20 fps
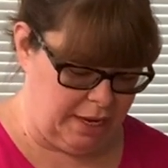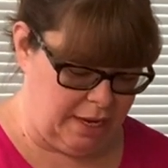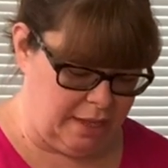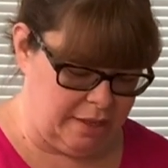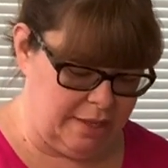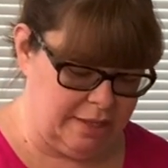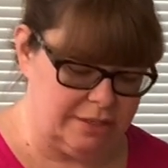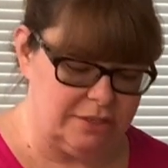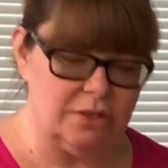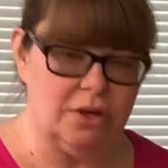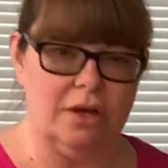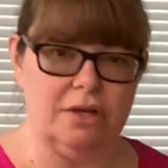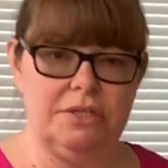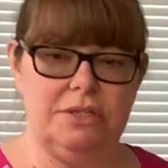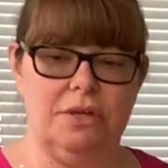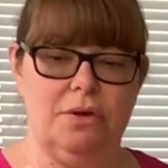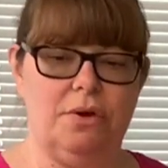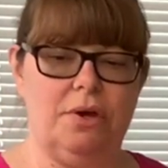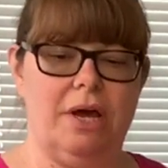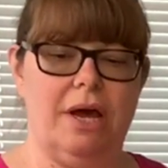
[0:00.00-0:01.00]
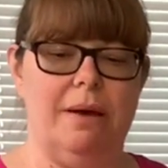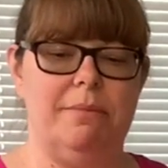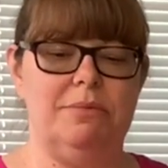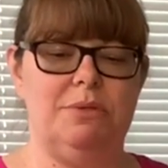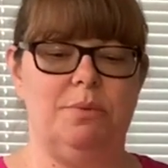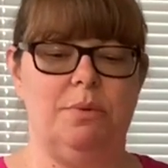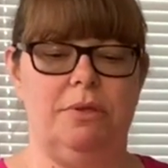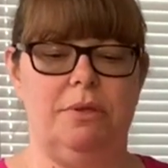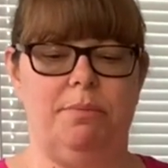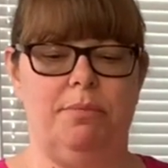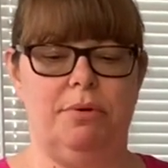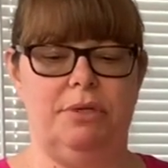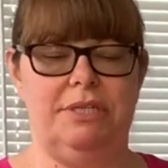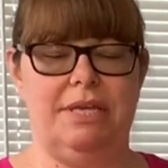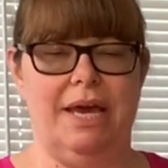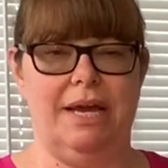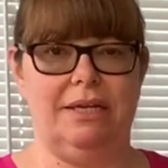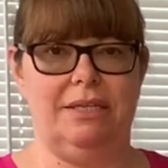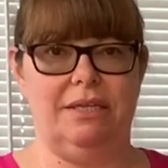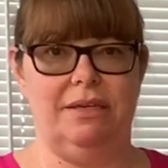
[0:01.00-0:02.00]
This also comes with a
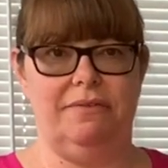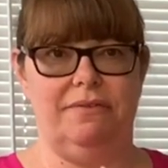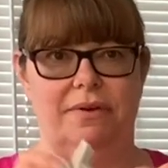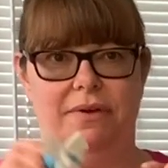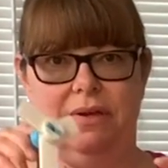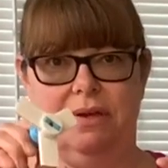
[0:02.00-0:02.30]
protective